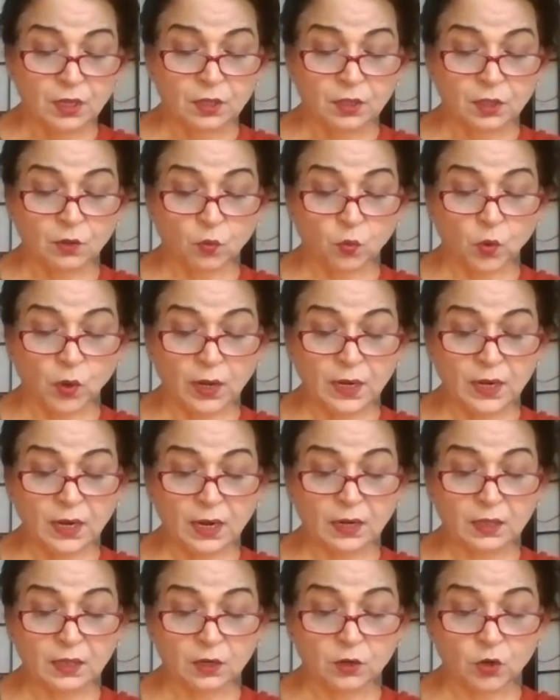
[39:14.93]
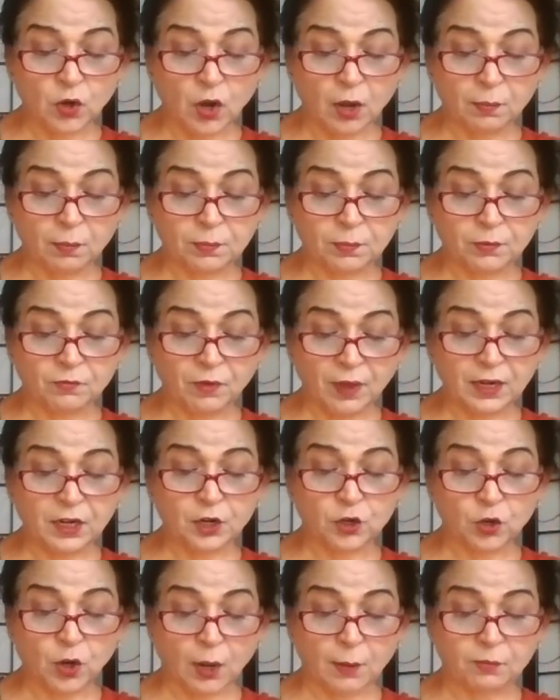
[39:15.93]
The one at the top,
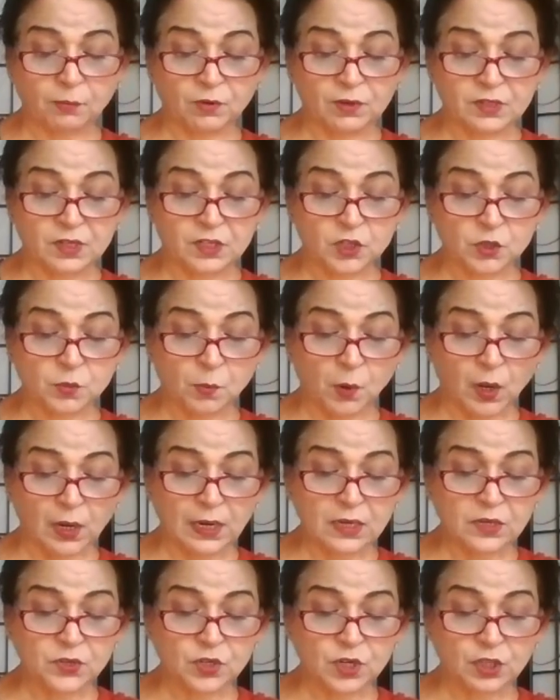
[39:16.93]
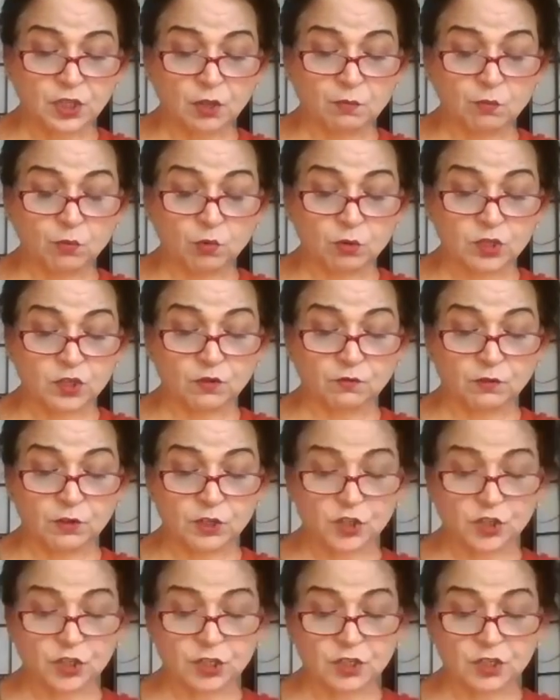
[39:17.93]
very top, was the smallest and the most
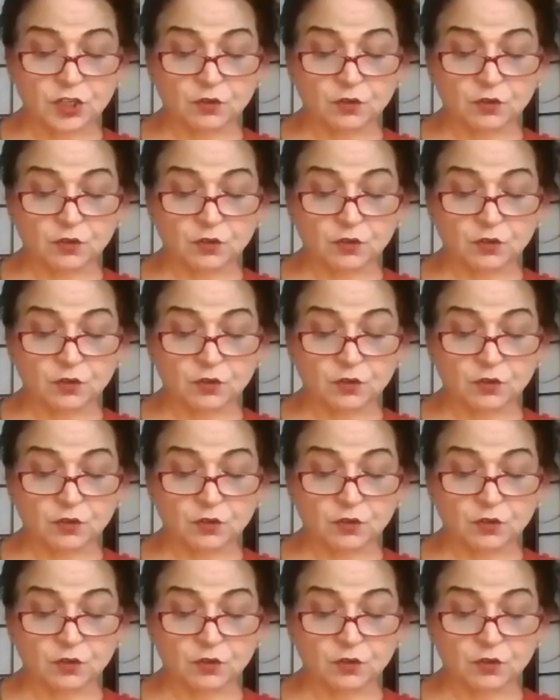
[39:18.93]
vicious.